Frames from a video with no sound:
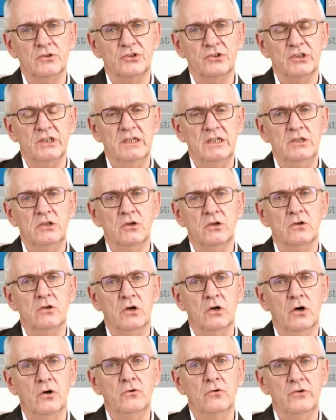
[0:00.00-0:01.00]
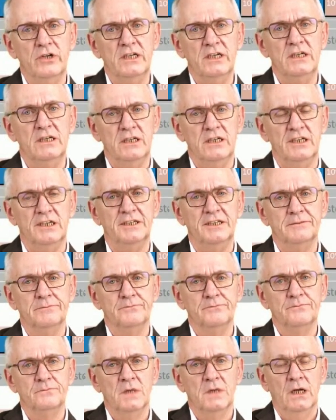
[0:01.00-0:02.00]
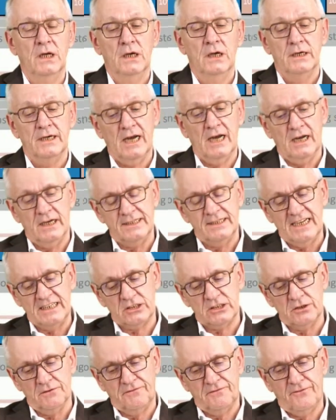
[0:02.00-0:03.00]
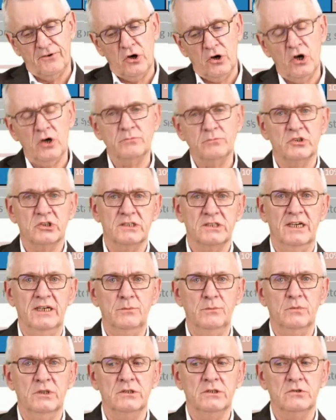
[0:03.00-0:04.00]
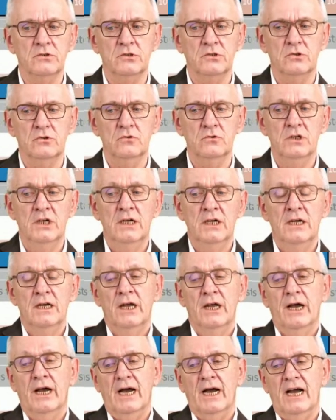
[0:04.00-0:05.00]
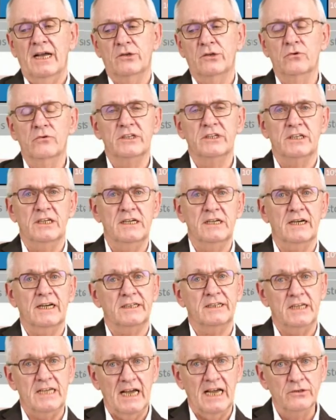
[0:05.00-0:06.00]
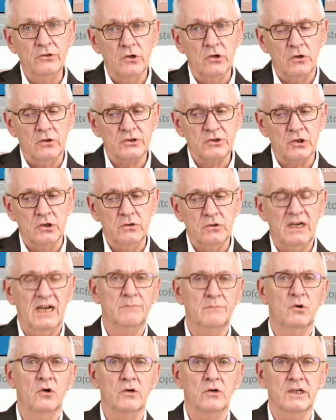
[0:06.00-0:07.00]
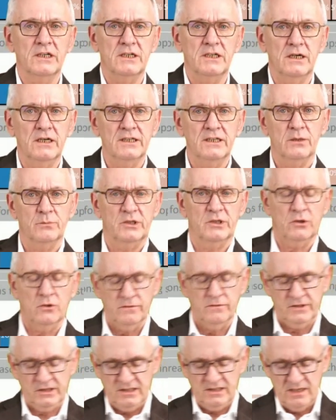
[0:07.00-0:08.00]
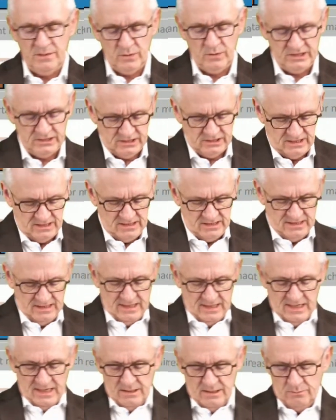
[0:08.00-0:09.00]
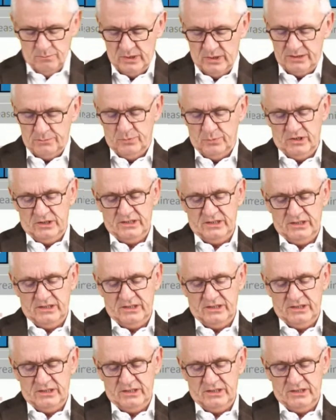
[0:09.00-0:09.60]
loss in your OEE. Now, that's a firm statement to do. I do it here at the end also. I'm already a little bit over time, I see. But